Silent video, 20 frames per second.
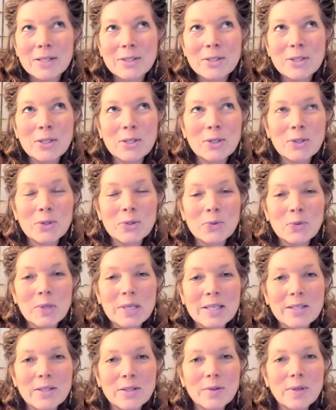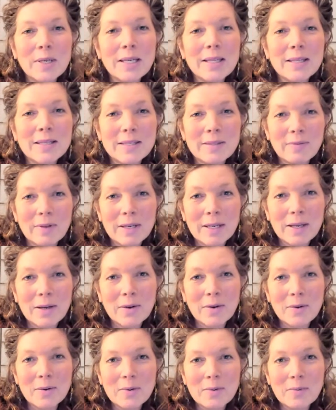to redoing this
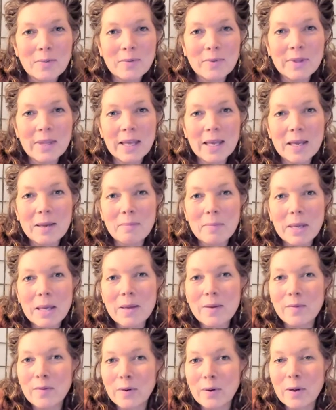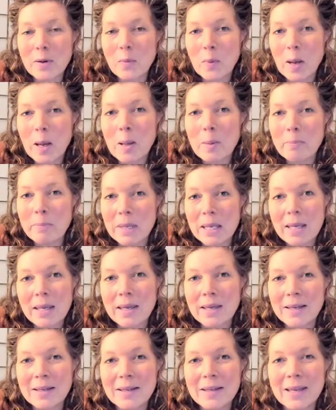video, they may very well
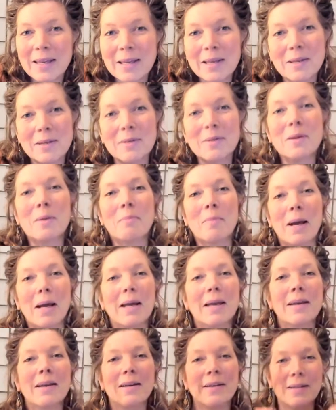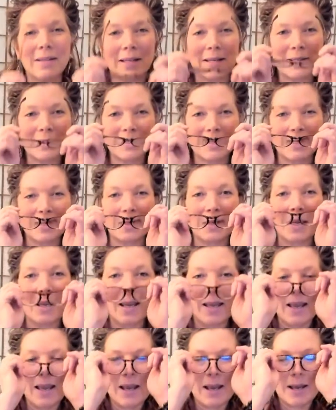be in my collection.
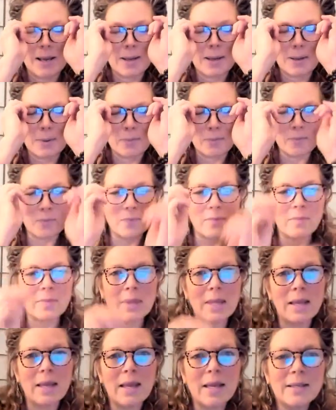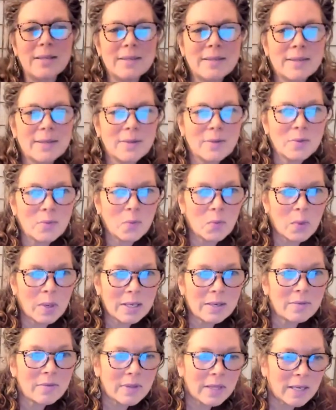And so one
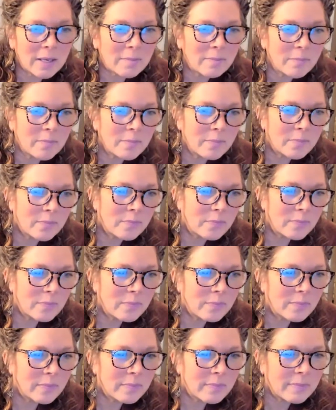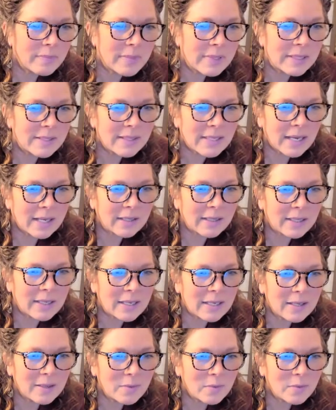of them, sadly,